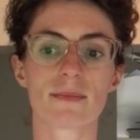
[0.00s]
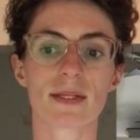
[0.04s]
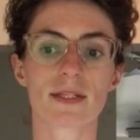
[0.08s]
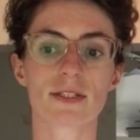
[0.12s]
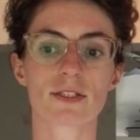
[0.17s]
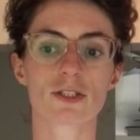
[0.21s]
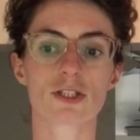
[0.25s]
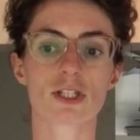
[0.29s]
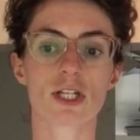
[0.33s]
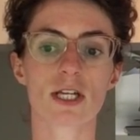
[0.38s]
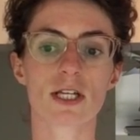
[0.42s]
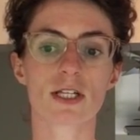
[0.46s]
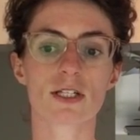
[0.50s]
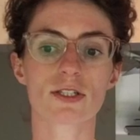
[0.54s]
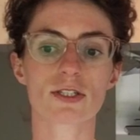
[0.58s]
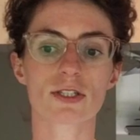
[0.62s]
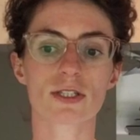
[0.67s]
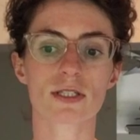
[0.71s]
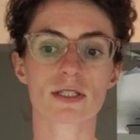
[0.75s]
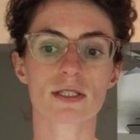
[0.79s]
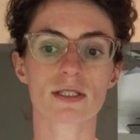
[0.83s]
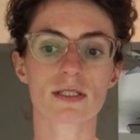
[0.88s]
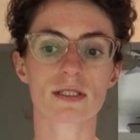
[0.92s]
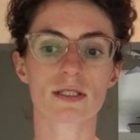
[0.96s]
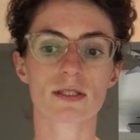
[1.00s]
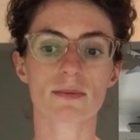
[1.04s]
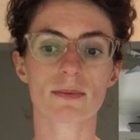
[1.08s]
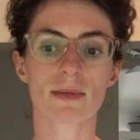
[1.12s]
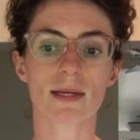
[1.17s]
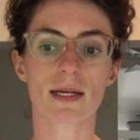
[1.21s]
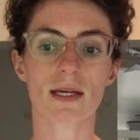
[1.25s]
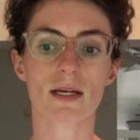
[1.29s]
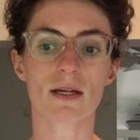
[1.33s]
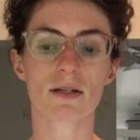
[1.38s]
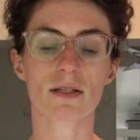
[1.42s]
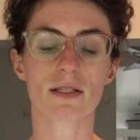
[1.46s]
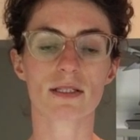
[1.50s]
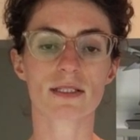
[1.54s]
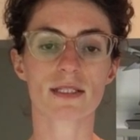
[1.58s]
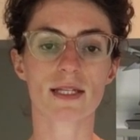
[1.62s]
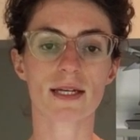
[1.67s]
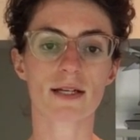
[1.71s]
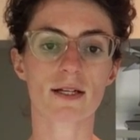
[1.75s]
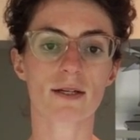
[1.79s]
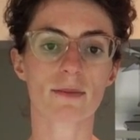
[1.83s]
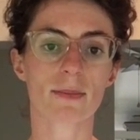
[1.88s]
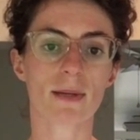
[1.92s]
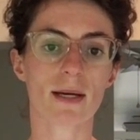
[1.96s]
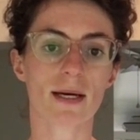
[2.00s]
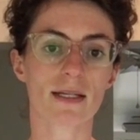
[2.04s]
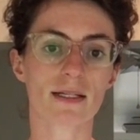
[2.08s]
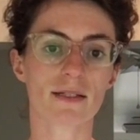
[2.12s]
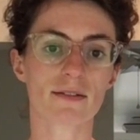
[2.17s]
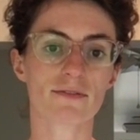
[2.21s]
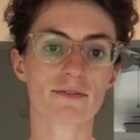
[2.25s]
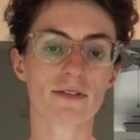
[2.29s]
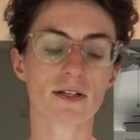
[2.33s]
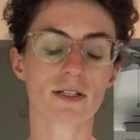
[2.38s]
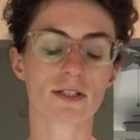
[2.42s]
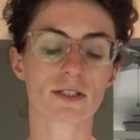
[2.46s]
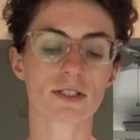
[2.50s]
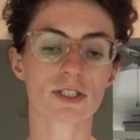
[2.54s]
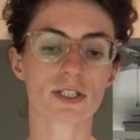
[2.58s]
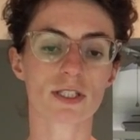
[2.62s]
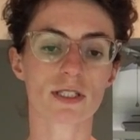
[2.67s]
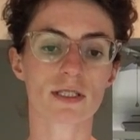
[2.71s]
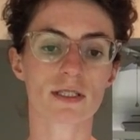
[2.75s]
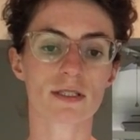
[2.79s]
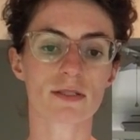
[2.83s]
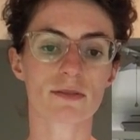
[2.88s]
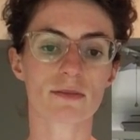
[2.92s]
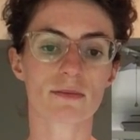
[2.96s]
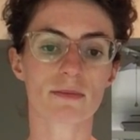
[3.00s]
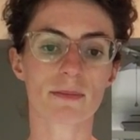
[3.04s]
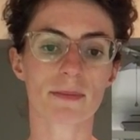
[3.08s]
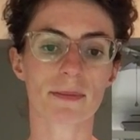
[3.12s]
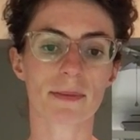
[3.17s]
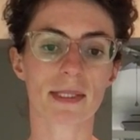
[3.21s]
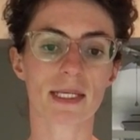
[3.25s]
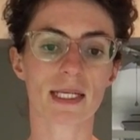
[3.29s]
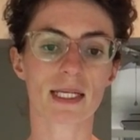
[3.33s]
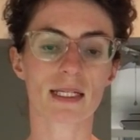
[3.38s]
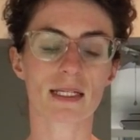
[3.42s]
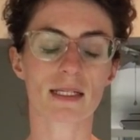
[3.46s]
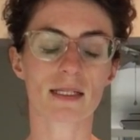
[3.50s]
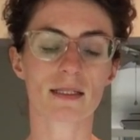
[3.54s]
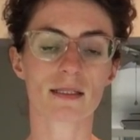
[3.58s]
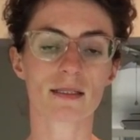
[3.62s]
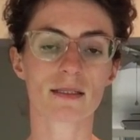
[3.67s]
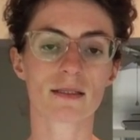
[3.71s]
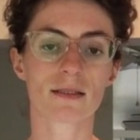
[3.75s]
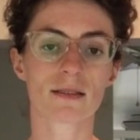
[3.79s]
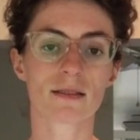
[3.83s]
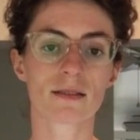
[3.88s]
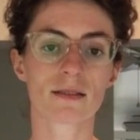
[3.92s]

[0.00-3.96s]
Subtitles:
It changes the way our entire body functions when we begin